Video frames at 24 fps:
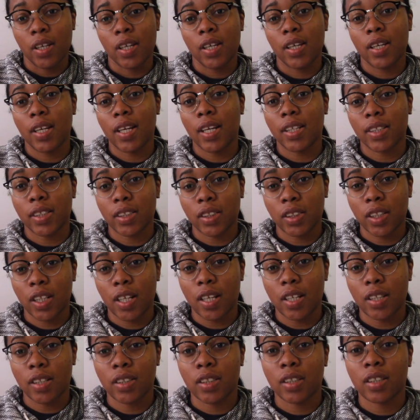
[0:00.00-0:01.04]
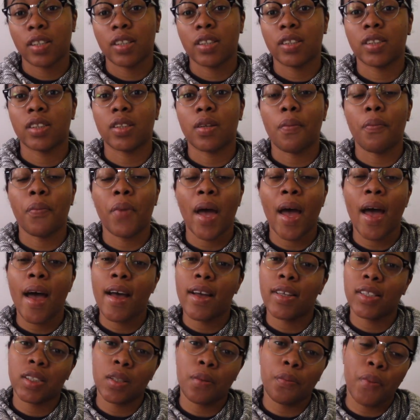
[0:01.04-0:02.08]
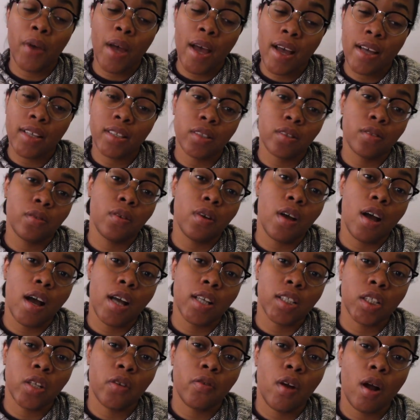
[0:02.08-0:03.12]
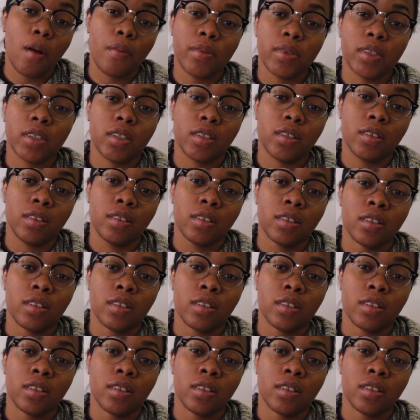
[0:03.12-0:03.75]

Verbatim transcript: he has a chance to pass, surpass Oscar Robinson.